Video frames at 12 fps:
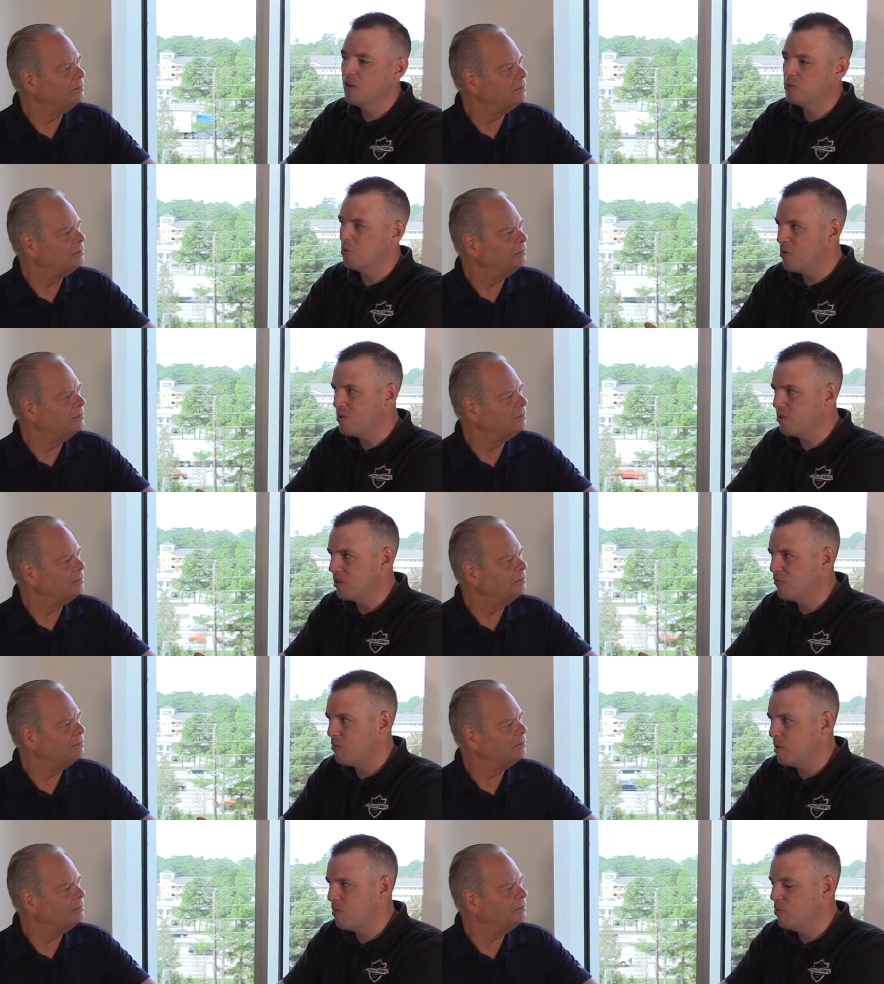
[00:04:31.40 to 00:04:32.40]
Speaker 1: so we're always looking
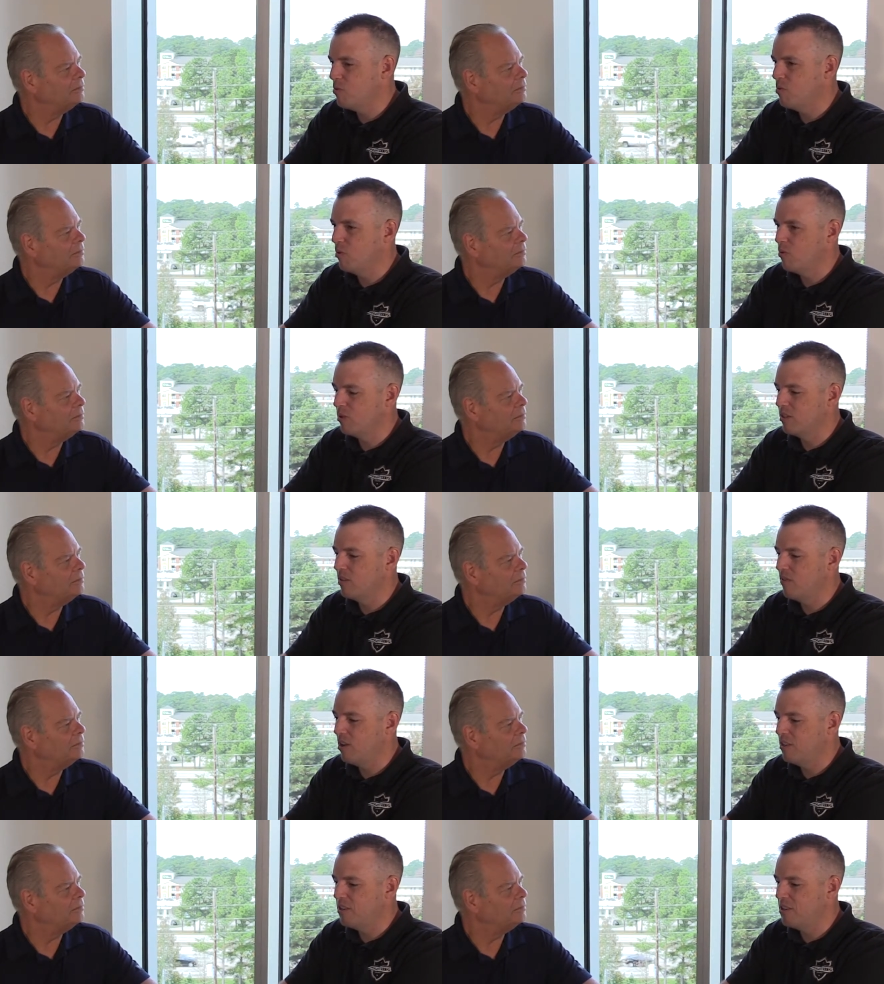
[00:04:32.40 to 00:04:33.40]
for people who are willing to
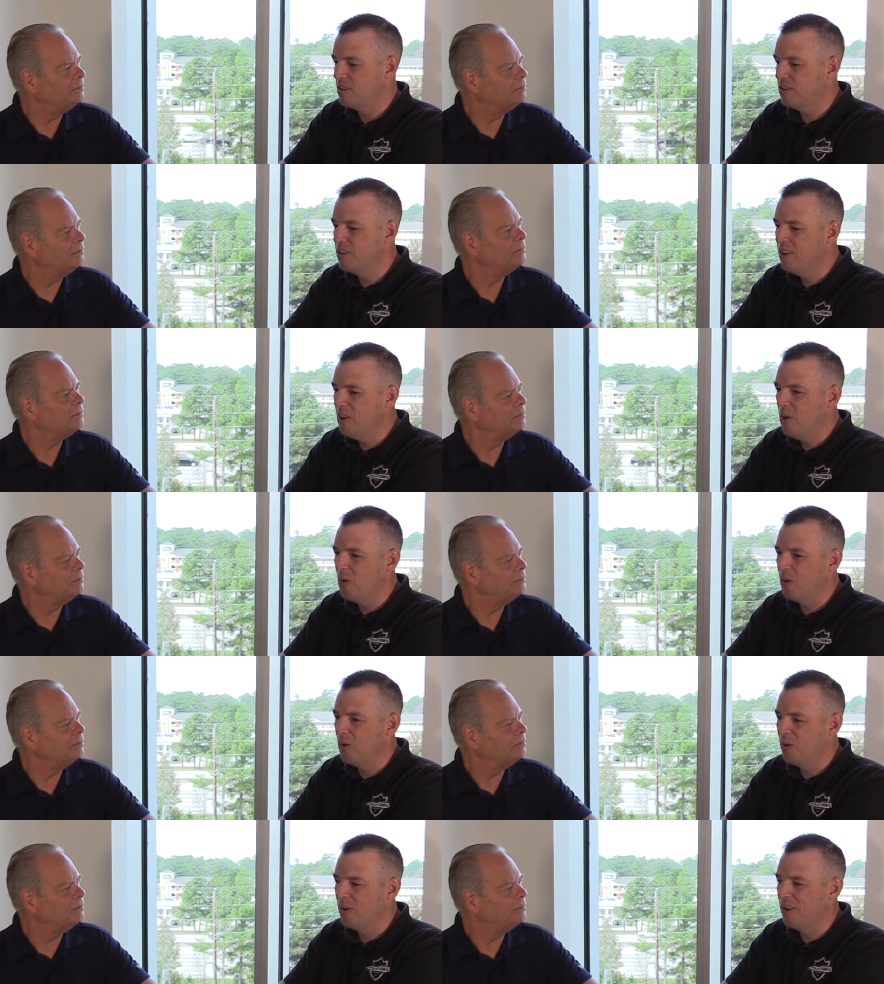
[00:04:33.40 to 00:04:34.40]
volunteer,
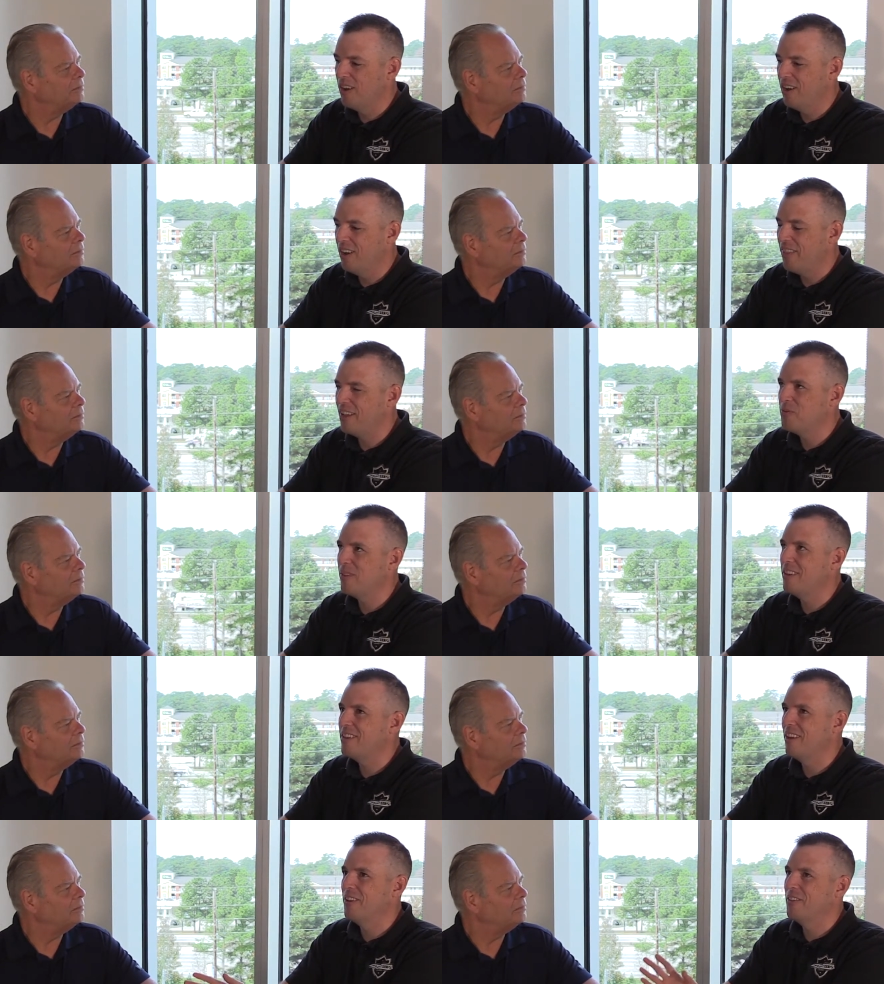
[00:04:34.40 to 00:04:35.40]
or uh, that's what they
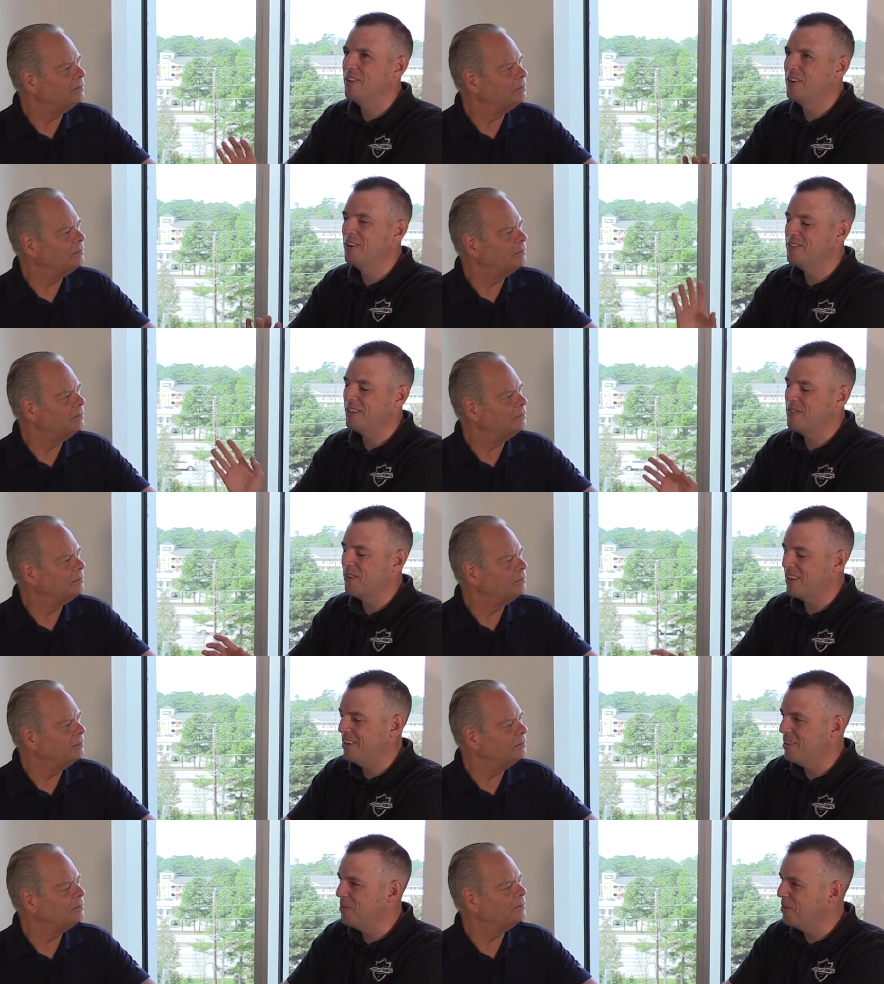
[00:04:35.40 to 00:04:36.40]
tell their
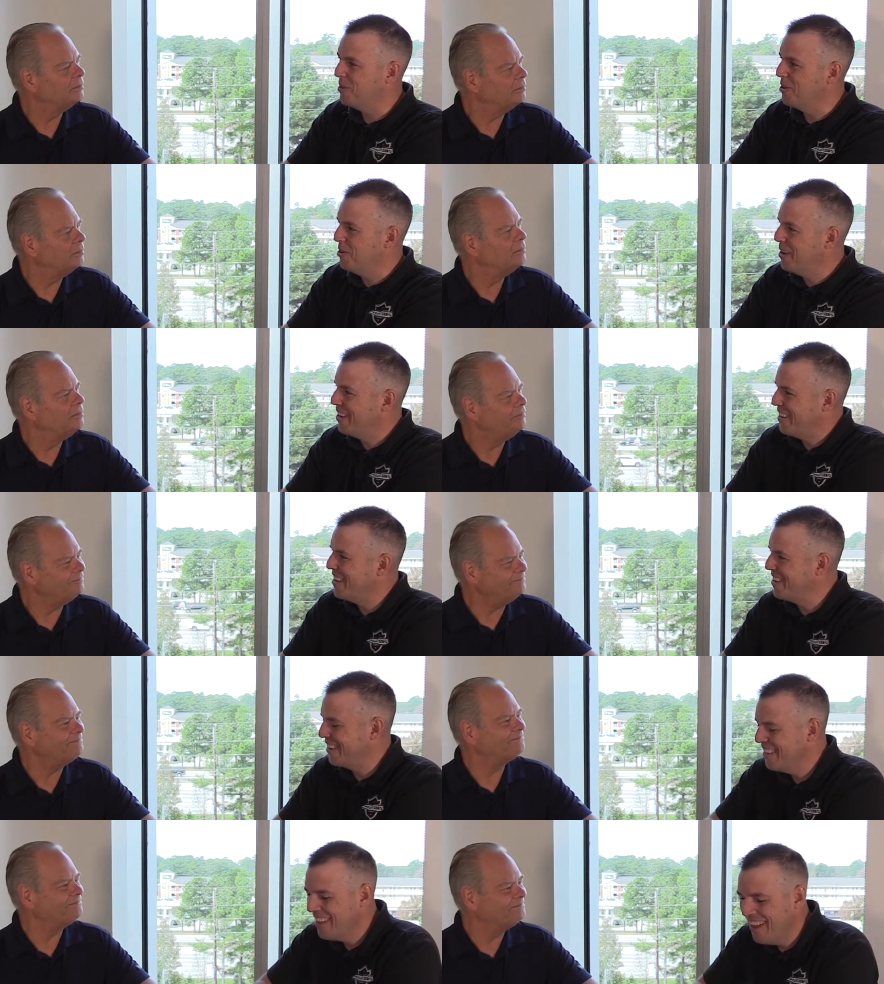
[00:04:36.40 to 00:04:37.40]
significant other what they're doing.